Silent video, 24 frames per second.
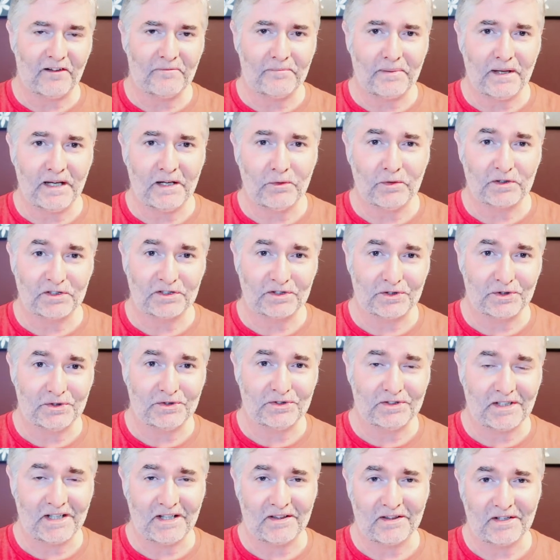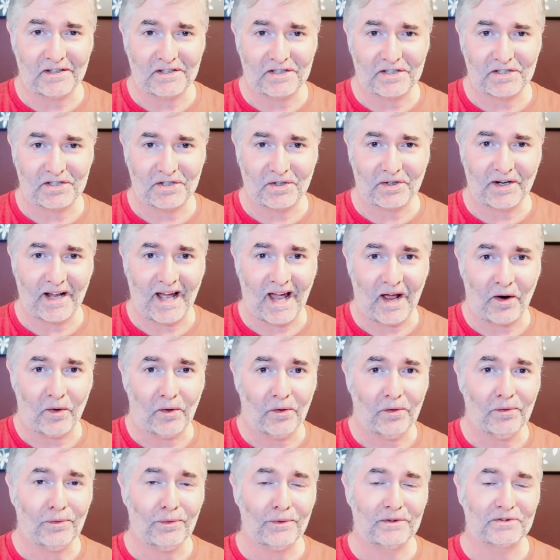live pig was used in the shot at
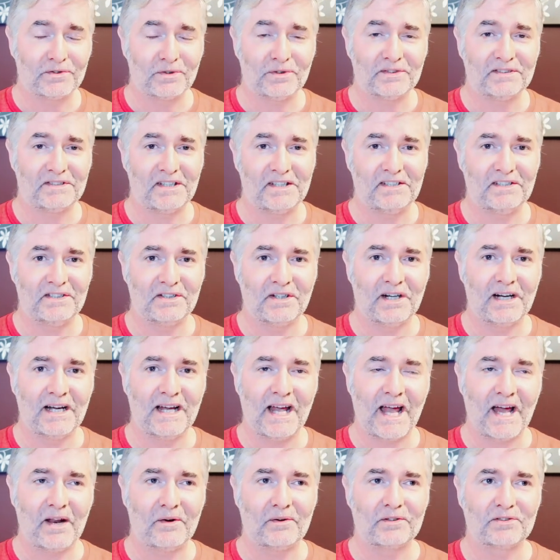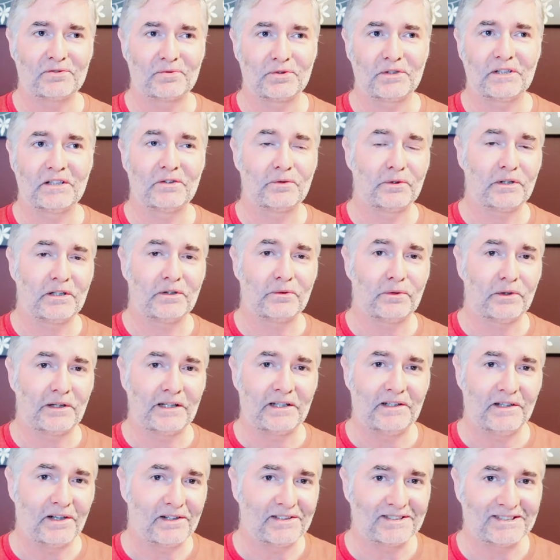all, it was all CGI, and it was really, really,
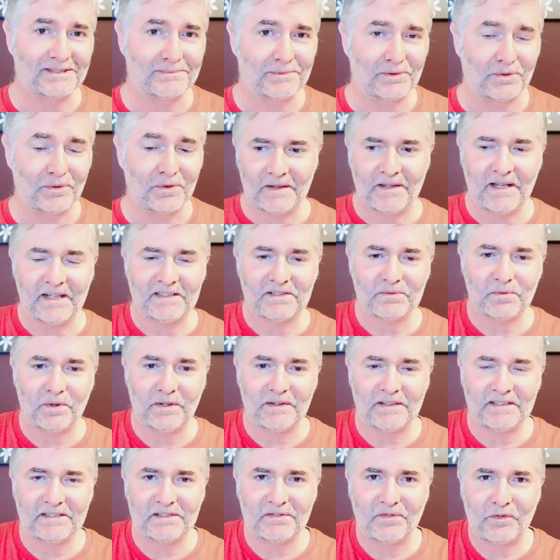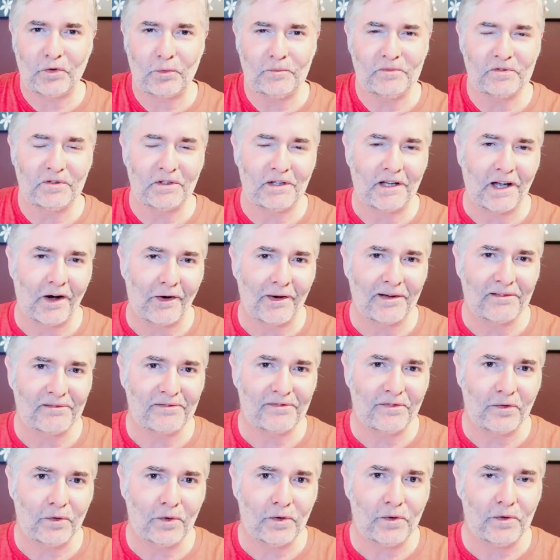really noticeable. But that's what this film's going
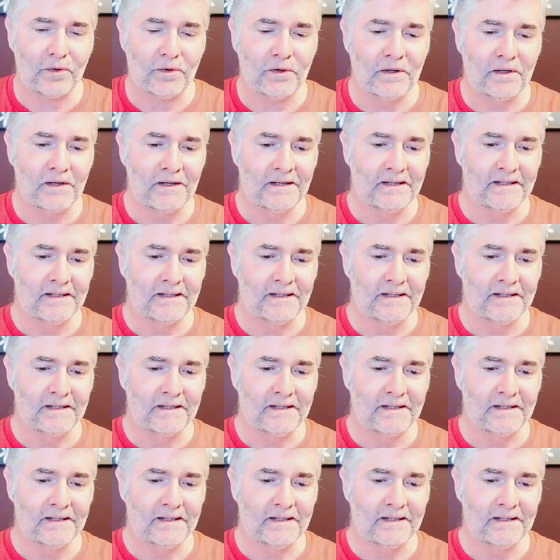for.